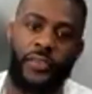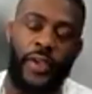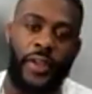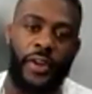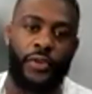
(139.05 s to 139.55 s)

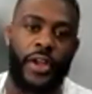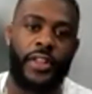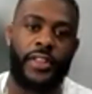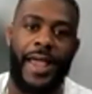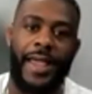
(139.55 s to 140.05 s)
think if you had to
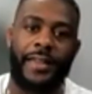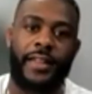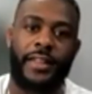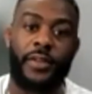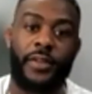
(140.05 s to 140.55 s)
grade
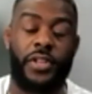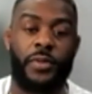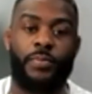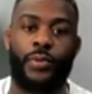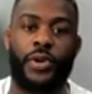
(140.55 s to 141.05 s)
that, I think we
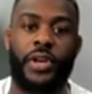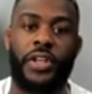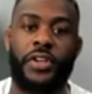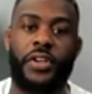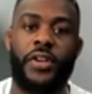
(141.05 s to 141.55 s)
did
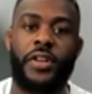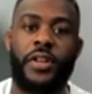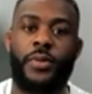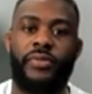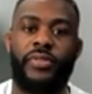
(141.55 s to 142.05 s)
pretty
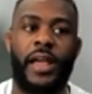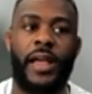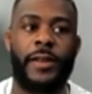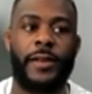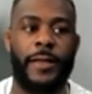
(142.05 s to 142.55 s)
good with
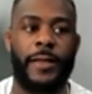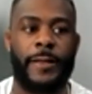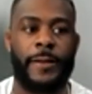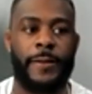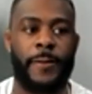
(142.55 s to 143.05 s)
that,
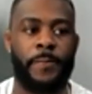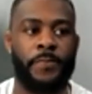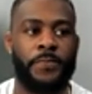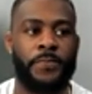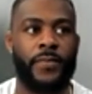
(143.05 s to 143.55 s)
and
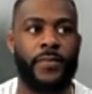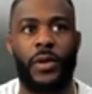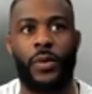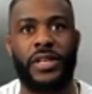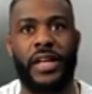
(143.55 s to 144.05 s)

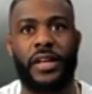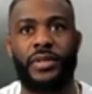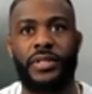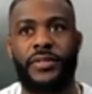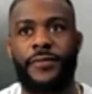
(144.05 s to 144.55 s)
it wasn't like
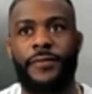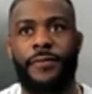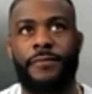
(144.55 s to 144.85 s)
it was